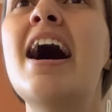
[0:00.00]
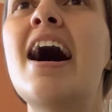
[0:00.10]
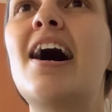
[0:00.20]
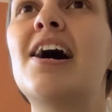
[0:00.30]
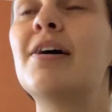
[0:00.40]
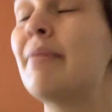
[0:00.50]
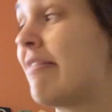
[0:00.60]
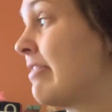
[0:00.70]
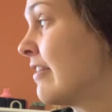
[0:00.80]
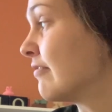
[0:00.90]

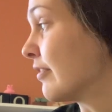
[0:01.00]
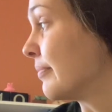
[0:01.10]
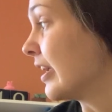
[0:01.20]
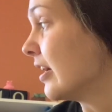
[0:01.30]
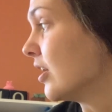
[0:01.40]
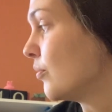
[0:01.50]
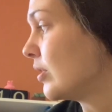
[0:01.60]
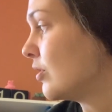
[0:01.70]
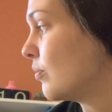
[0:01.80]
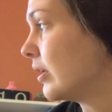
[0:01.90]
And then from there,
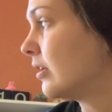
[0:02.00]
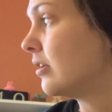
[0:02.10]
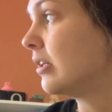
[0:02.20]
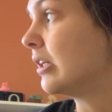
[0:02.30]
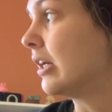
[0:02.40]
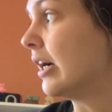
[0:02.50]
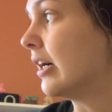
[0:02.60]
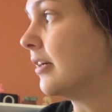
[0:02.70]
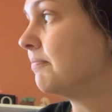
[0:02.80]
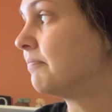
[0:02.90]
we will
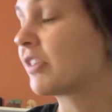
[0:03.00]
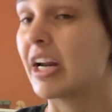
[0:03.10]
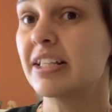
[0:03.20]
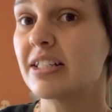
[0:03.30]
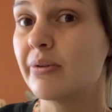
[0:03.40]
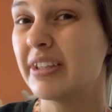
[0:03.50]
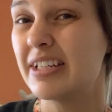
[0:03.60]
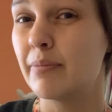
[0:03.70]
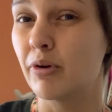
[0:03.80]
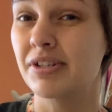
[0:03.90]
kind of see what the day
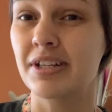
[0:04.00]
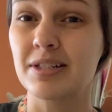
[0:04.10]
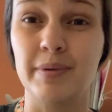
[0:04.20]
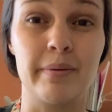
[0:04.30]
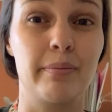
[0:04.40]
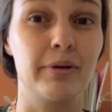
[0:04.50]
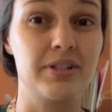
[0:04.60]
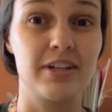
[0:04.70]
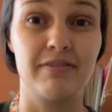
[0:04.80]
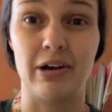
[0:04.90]
brings us, maybe put
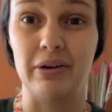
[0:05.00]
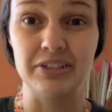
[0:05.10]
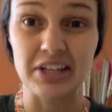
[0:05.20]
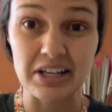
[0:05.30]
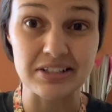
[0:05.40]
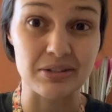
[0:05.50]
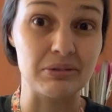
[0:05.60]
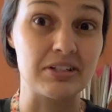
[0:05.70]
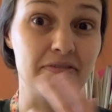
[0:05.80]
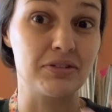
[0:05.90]
stuff out on desk so
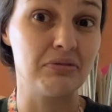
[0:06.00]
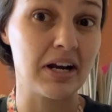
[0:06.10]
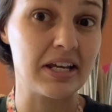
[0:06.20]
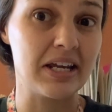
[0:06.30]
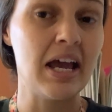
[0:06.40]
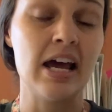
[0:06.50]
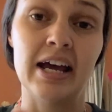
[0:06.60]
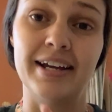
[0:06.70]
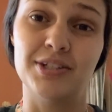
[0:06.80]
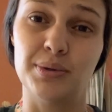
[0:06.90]
stuff is ready.
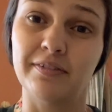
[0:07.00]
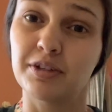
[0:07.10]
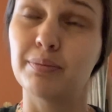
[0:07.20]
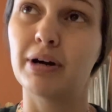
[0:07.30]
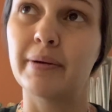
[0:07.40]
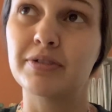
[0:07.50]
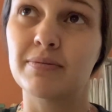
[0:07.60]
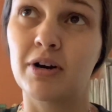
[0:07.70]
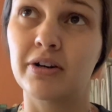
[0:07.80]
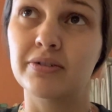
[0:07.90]
I do have to prep
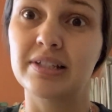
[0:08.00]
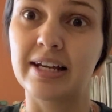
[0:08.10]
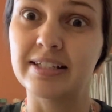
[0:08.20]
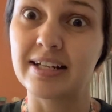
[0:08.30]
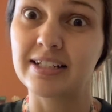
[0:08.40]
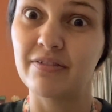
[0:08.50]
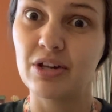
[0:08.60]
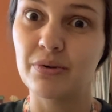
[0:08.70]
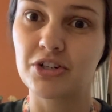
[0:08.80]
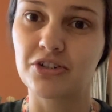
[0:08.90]
tomorrow's science activity,
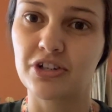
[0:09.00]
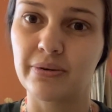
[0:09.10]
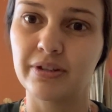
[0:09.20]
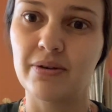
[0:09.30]
which I'll share with you